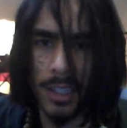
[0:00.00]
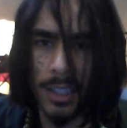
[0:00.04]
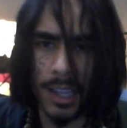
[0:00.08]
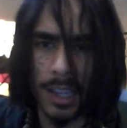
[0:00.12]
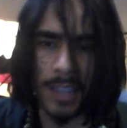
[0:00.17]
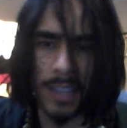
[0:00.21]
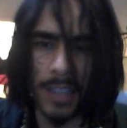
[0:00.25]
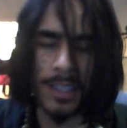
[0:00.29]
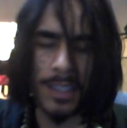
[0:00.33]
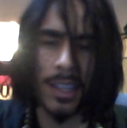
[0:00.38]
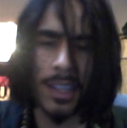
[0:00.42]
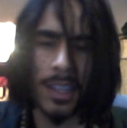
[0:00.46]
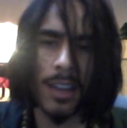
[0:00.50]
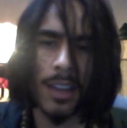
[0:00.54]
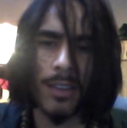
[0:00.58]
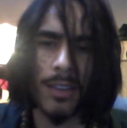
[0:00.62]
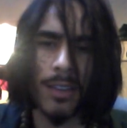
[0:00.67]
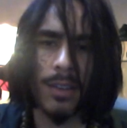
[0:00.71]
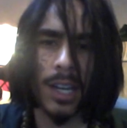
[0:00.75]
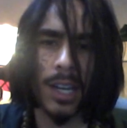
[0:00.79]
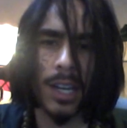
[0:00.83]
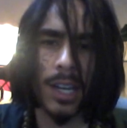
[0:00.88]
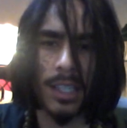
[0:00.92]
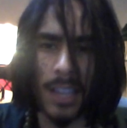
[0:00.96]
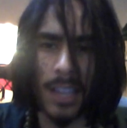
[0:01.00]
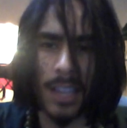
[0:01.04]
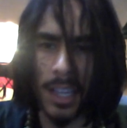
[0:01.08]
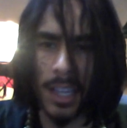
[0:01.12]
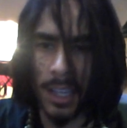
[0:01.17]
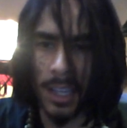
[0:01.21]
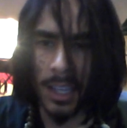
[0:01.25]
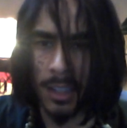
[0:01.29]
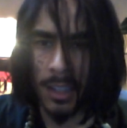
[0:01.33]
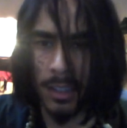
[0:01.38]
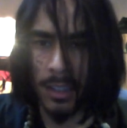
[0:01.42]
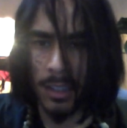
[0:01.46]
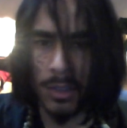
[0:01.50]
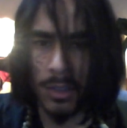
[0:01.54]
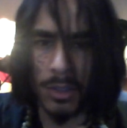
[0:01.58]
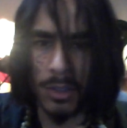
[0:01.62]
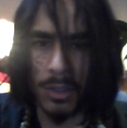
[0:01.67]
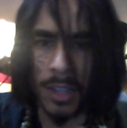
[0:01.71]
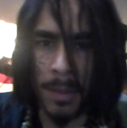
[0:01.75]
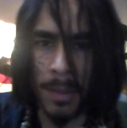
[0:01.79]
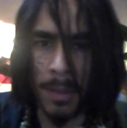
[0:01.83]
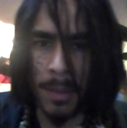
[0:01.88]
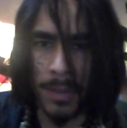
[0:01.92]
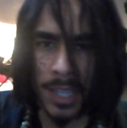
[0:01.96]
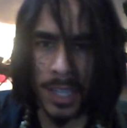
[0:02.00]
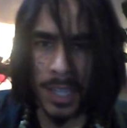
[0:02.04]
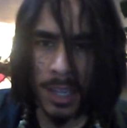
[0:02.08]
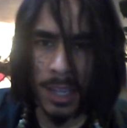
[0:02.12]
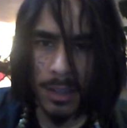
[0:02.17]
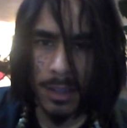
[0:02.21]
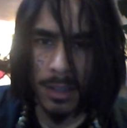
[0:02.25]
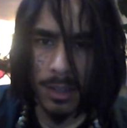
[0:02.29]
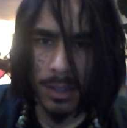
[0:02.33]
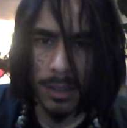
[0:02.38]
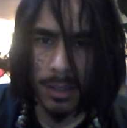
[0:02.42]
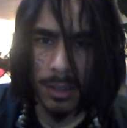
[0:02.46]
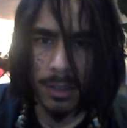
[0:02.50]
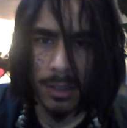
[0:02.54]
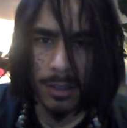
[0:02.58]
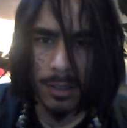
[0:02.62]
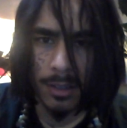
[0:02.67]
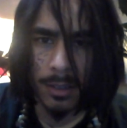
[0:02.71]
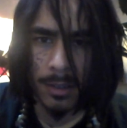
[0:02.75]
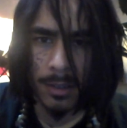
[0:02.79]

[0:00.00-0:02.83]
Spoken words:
instead of taking those type of chances.